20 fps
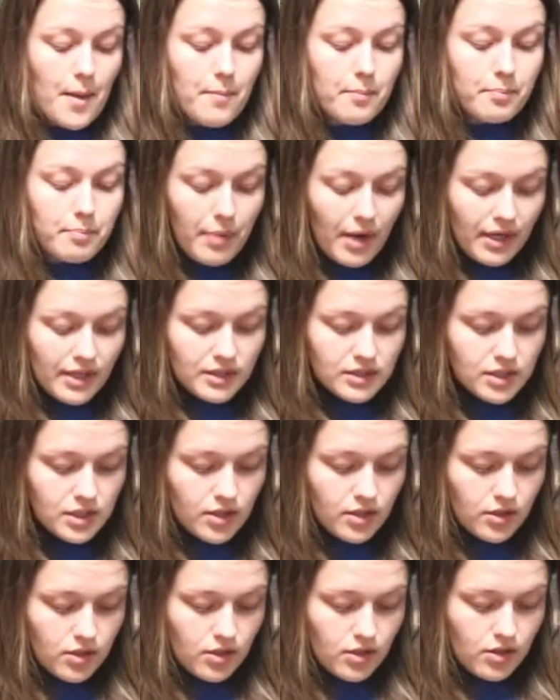But
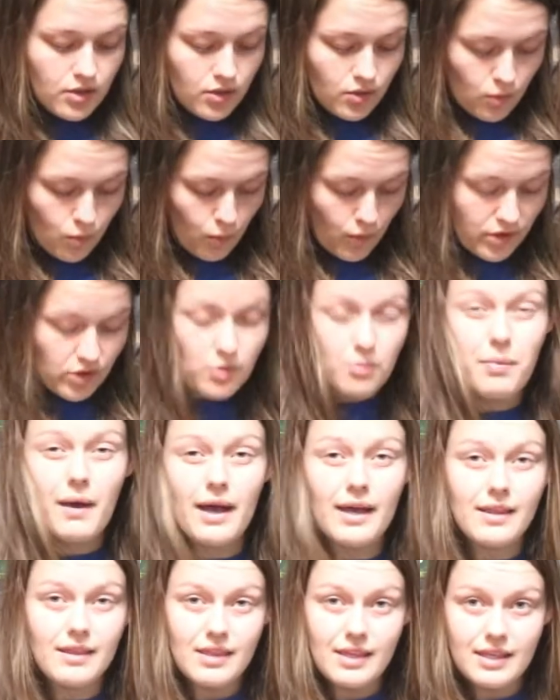when you
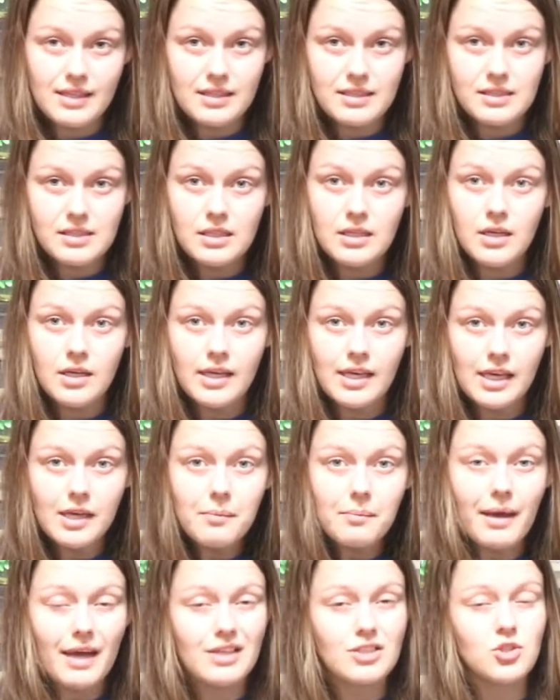buy these heat
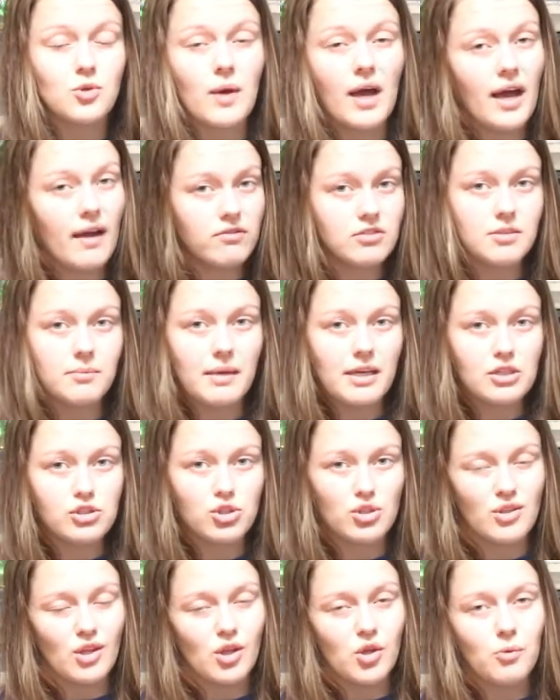mats, you have to make
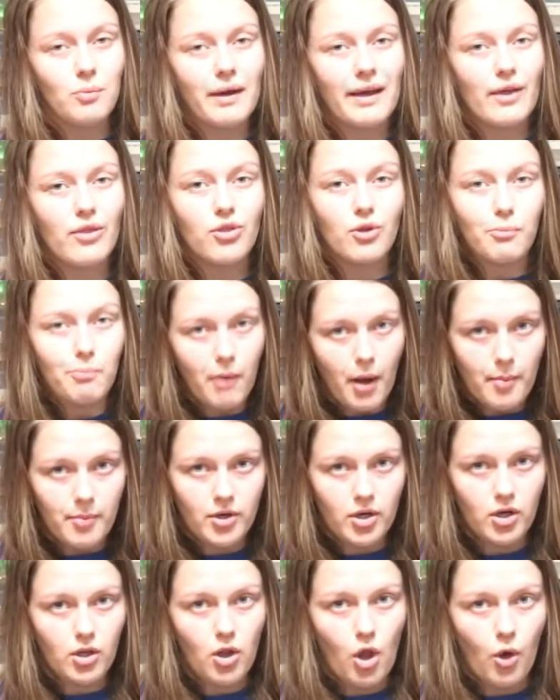sure that you buy a
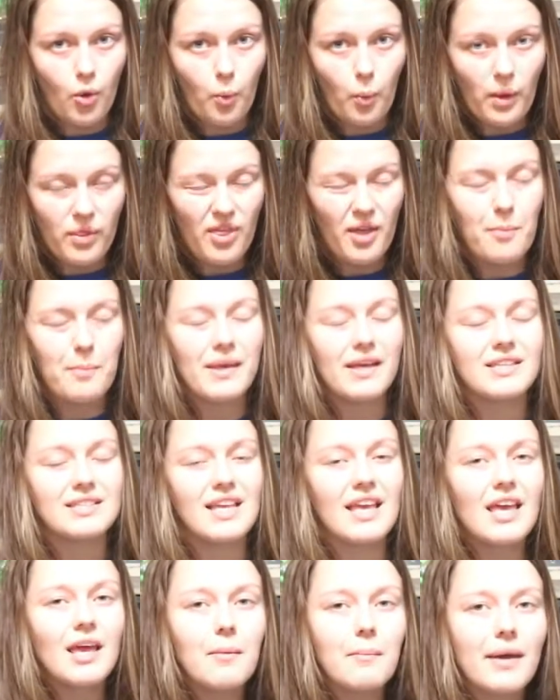thermometer along with it, because
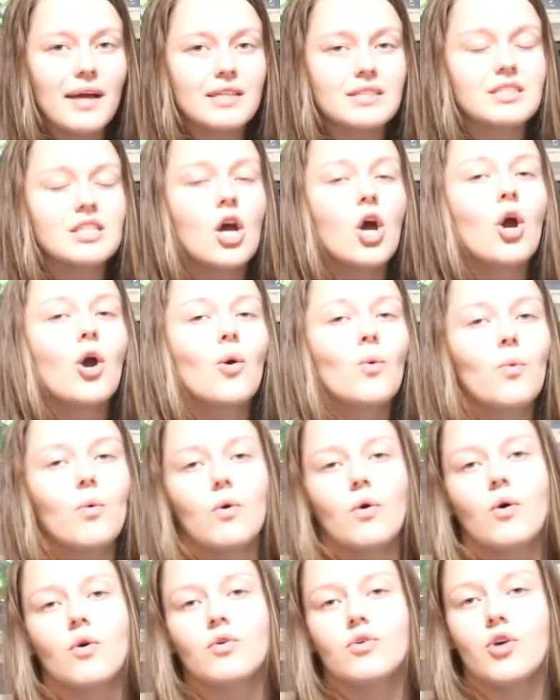heat mats
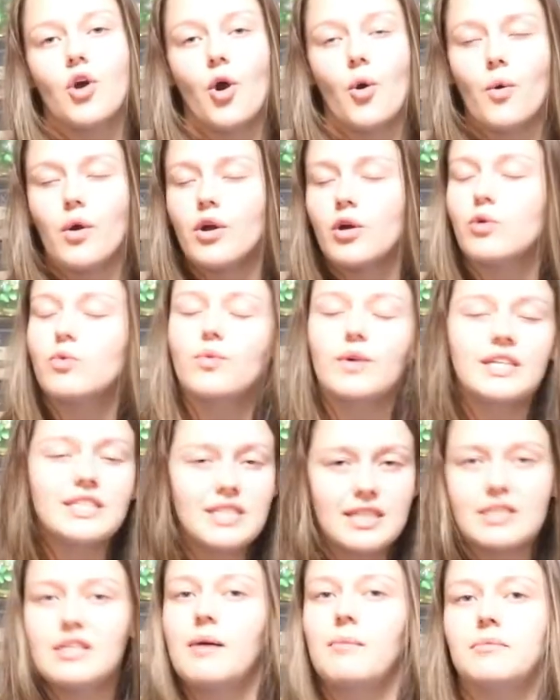will go crazy
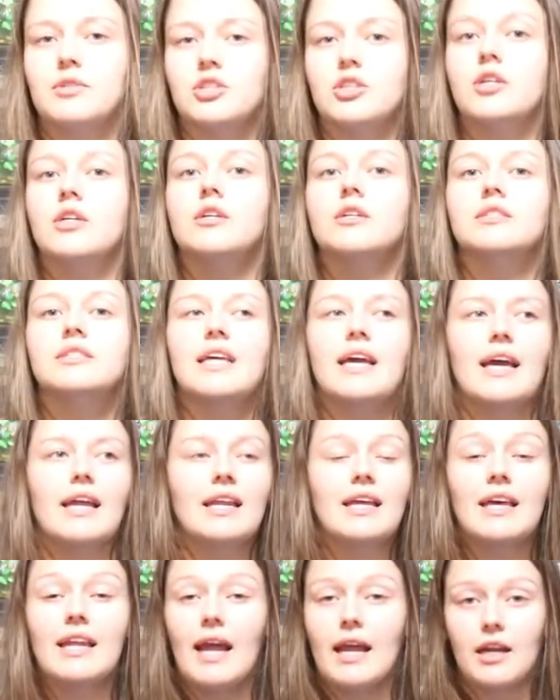temperatures and
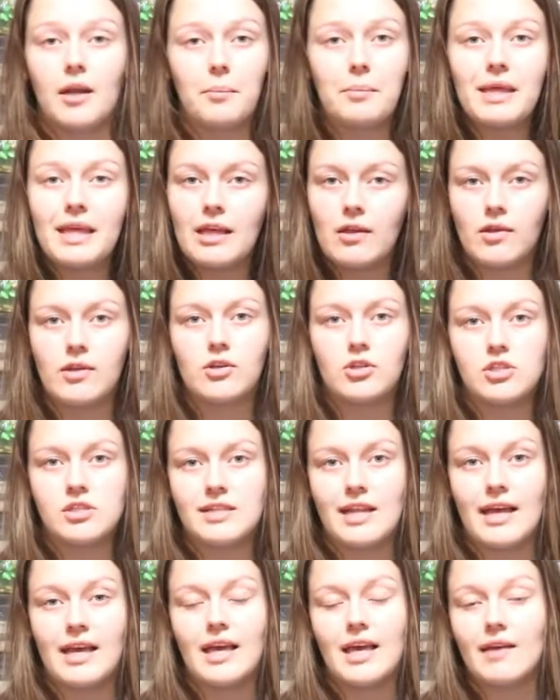can end up killing your
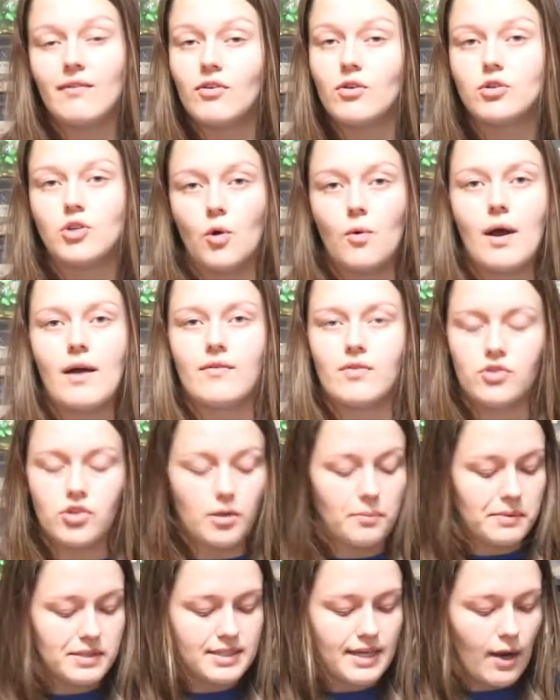snake if you don't have a
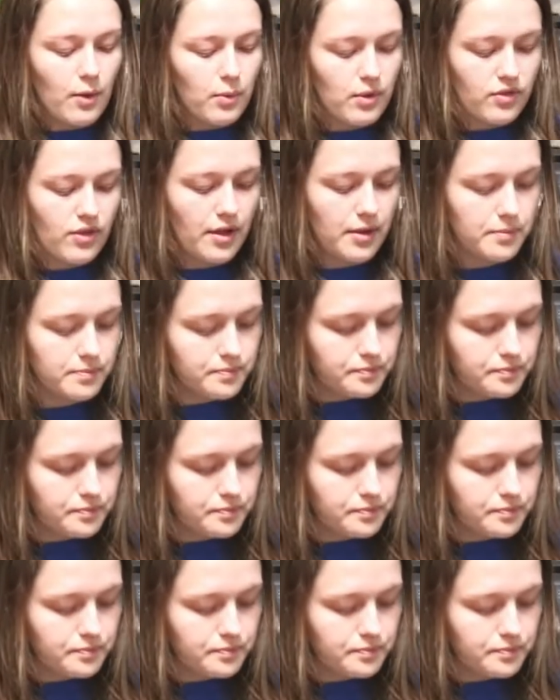thermostat with it.